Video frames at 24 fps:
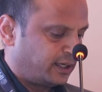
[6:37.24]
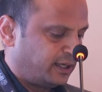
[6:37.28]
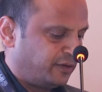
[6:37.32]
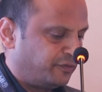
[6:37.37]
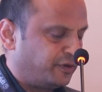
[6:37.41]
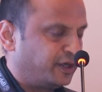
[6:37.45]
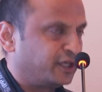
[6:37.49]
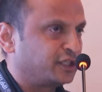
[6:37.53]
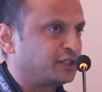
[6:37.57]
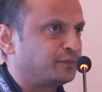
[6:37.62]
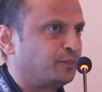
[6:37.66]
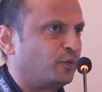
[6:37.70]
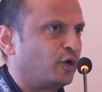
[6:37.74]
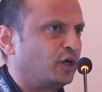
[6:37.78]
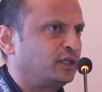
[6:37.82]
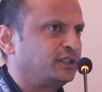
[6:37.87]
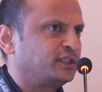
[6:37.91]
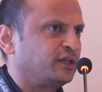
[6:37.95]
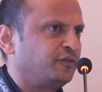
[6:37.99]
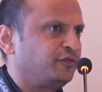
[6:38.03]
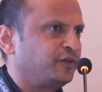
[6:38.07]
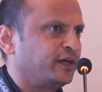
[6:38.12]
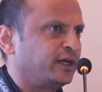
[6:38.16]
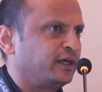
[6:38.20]
and even a small
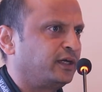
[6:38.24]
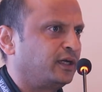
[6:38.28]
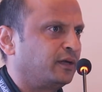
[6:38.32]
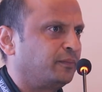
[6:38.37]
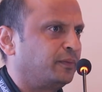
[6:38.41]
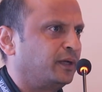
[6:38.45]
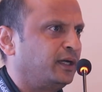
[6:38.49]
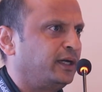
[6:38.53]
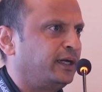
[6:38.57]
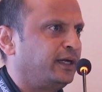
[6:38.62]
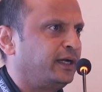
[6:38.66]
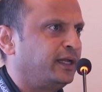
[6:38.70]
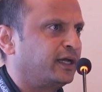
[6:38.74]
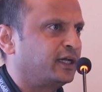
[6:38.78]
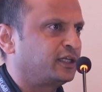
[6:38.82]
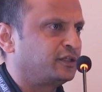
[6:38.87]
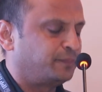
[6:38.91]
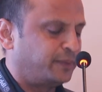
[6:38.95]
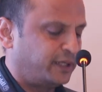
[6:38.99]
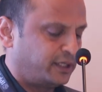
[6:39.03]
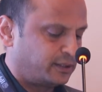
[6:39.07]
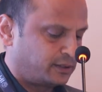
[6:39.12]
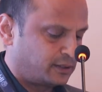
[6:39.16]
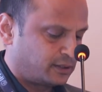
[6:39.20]
shift can double India's
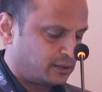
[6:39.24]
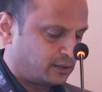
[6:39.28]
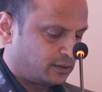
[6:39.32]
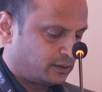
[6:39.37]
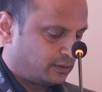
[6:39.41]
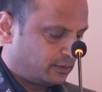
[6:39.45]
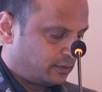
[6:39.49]
base.